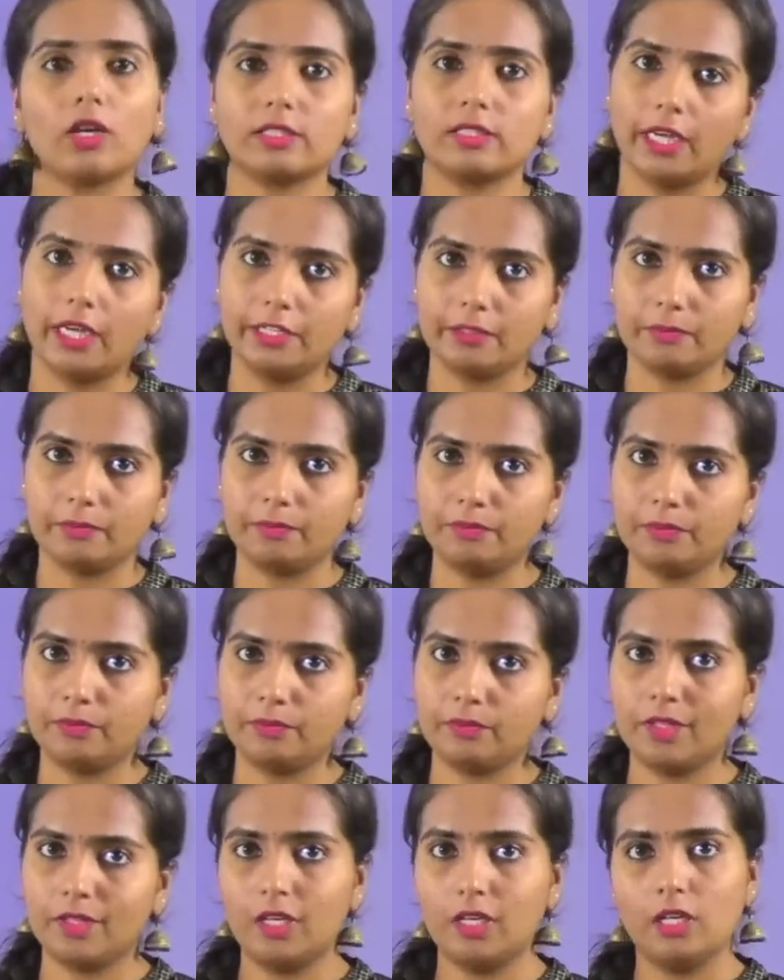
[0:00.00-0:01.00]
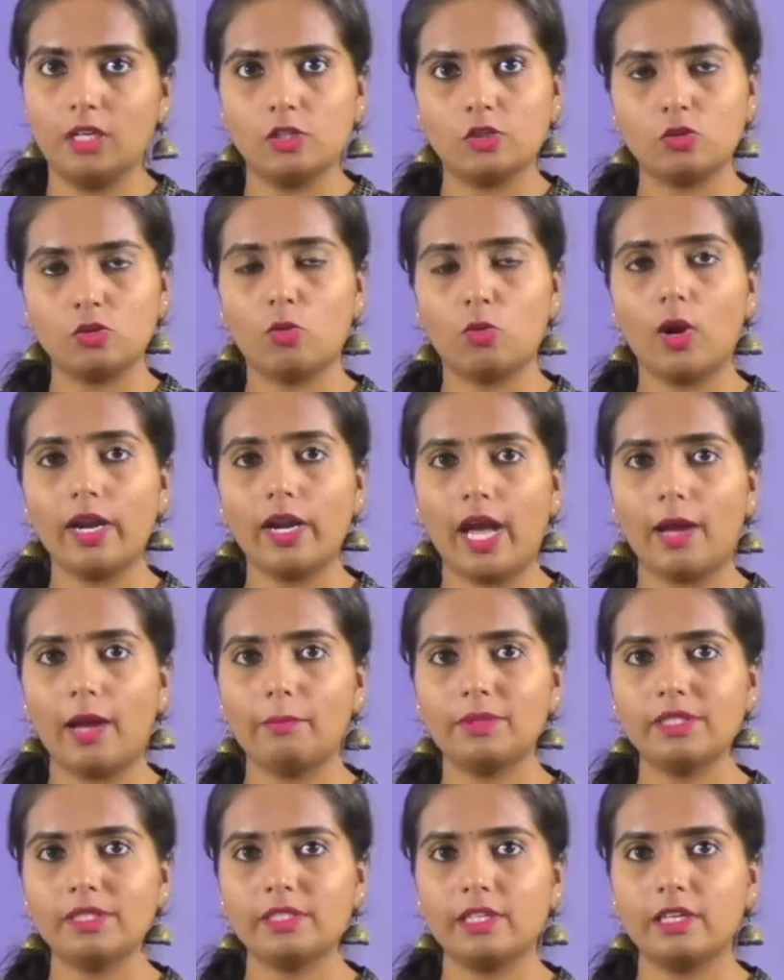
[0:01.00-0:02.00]
So what happens here?
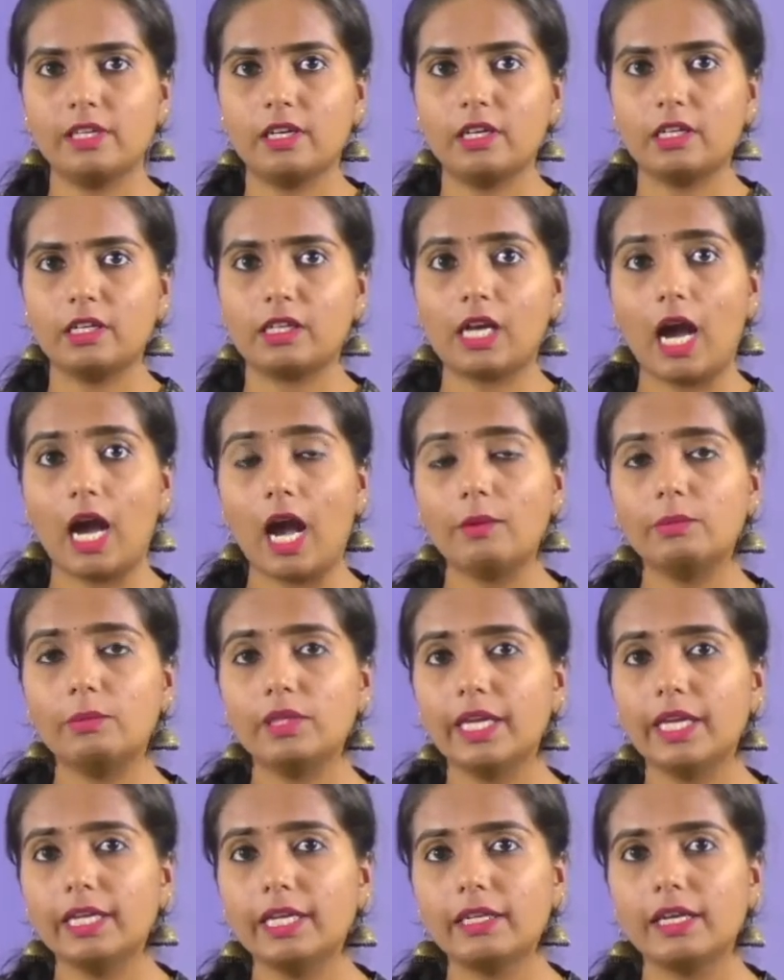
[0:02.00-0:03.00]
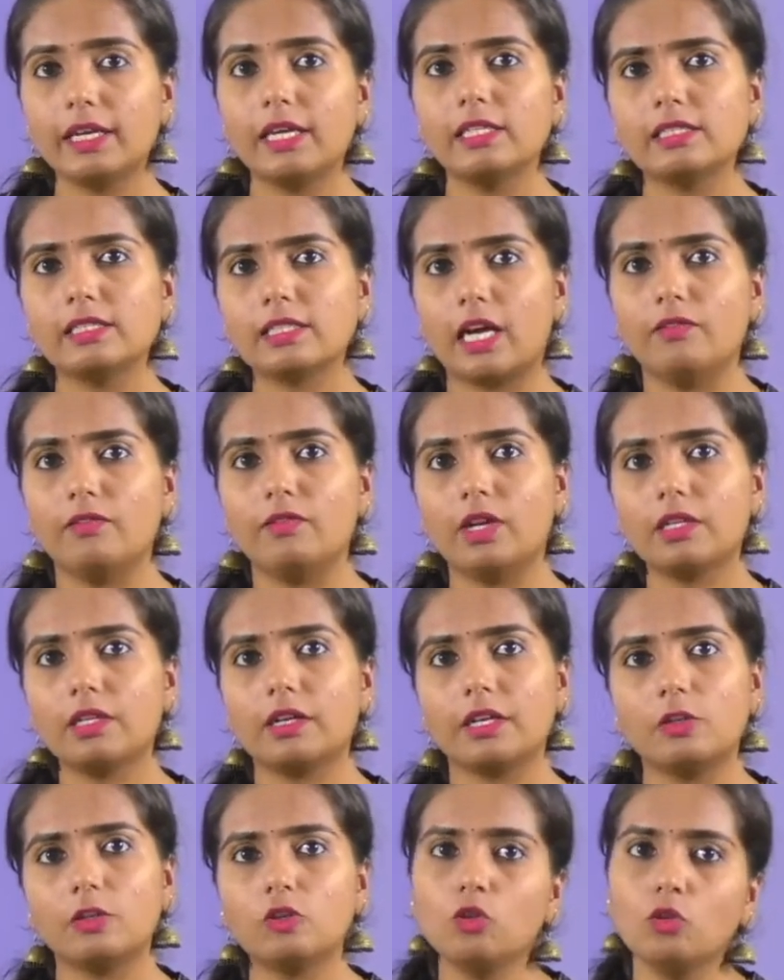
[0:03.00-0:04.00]
Carbonate is converted into
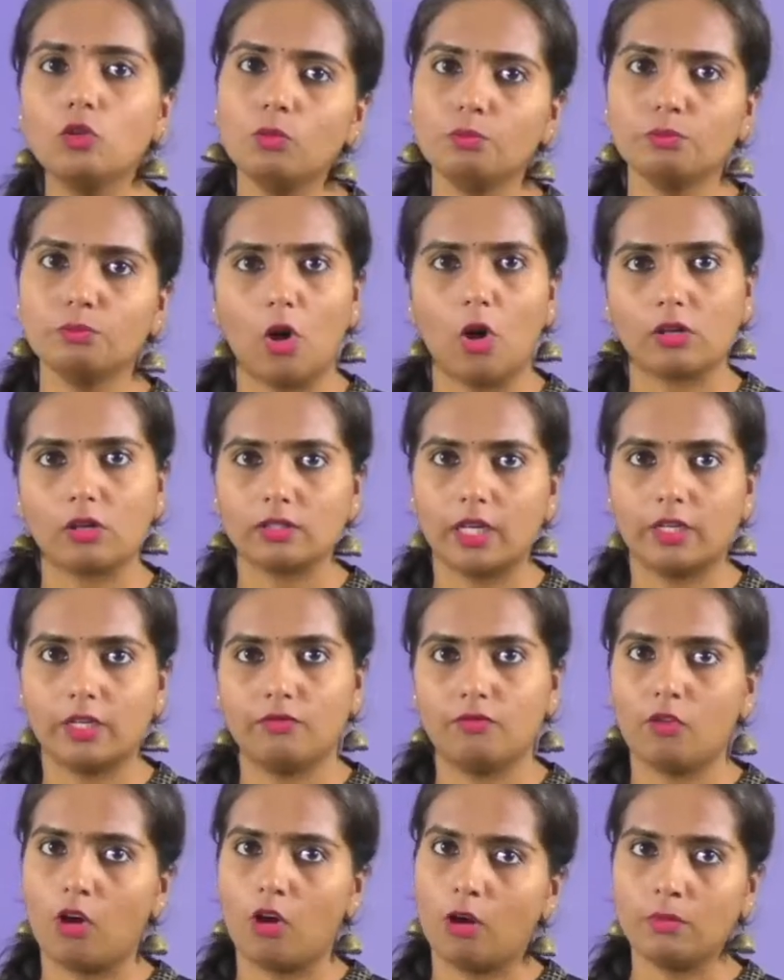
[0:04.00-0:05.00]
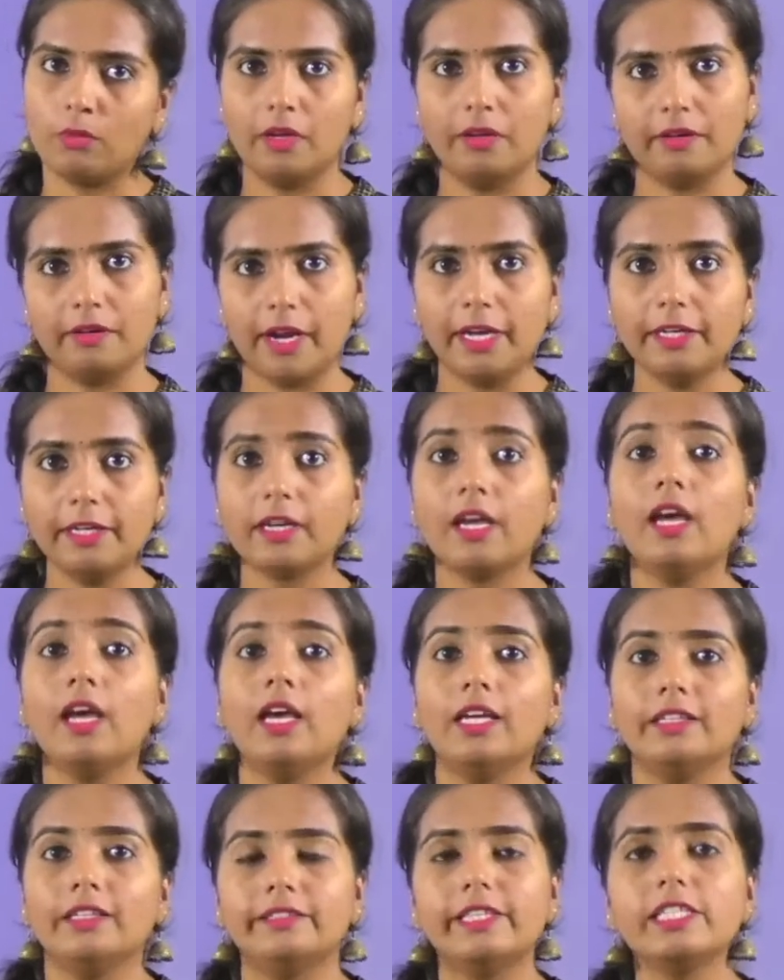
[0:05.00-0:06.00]
oxide form, right? This
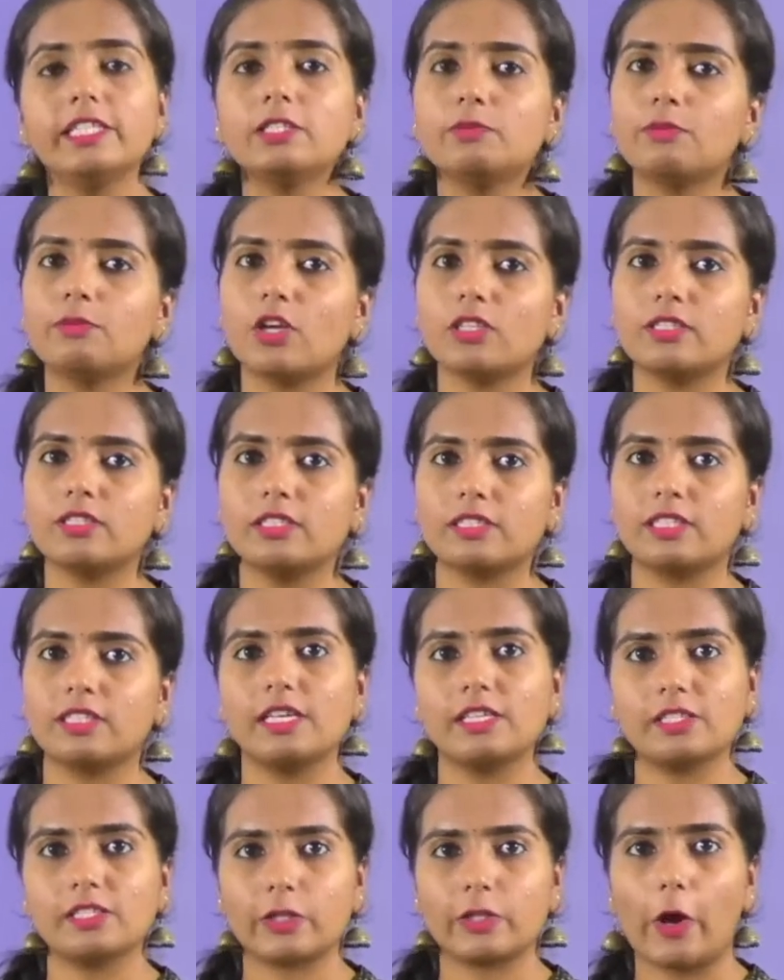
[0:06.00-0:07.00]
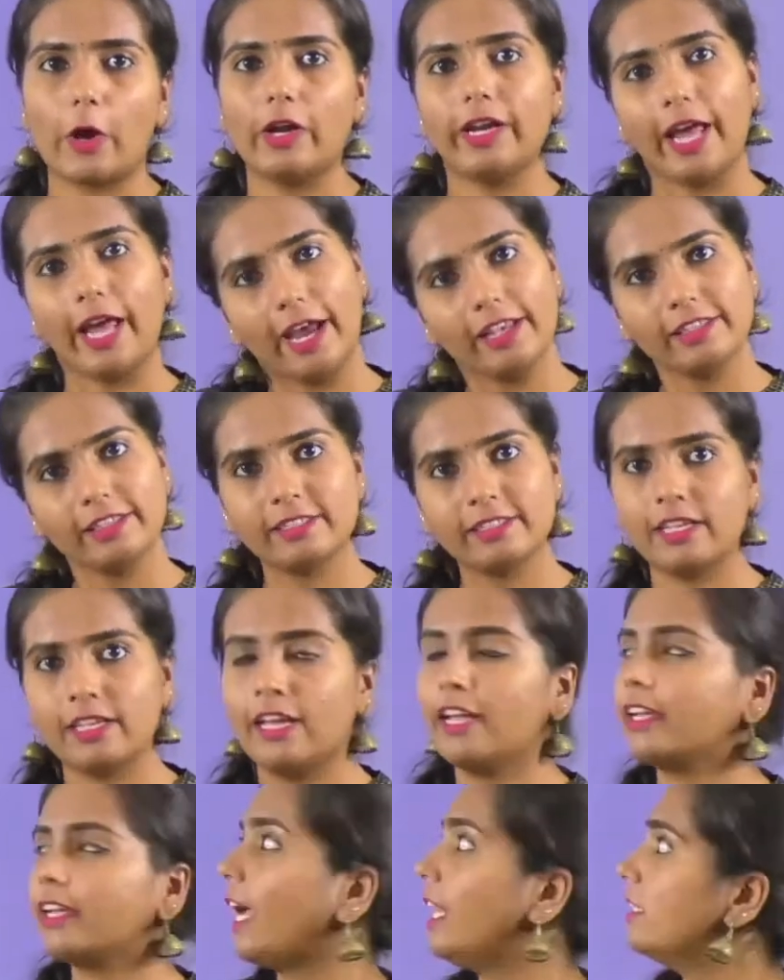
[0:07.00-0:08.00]
process is called as calcination.
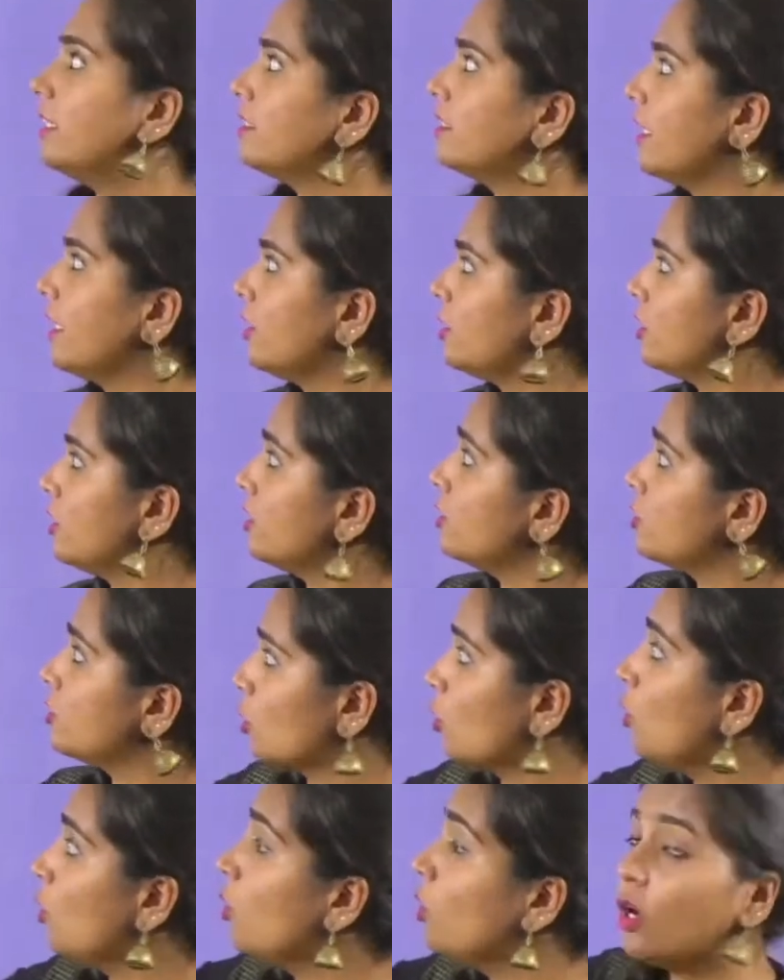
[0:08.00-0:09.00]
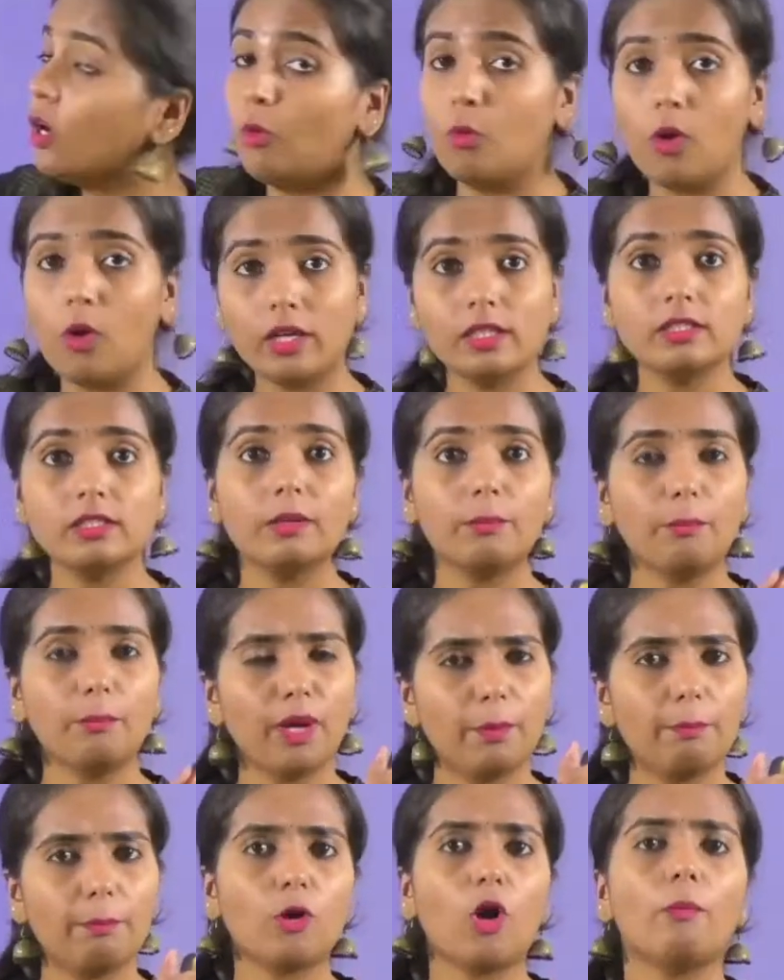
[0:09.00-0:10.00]
So what is the appropriate
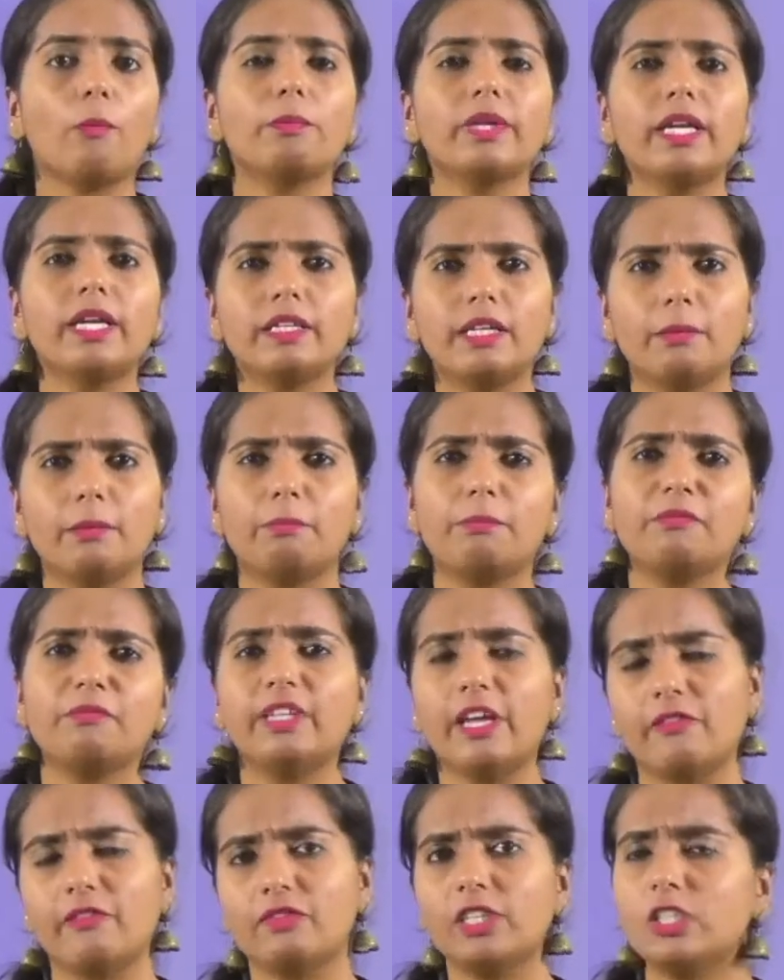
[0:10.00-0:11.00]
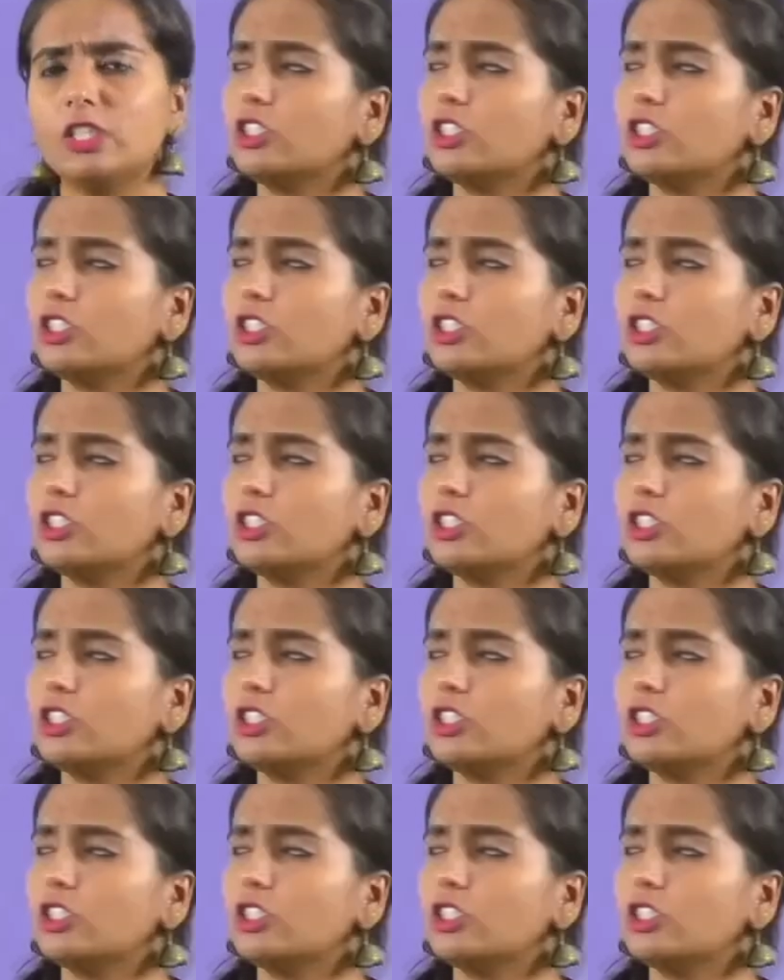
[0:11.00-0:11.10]
definition for this?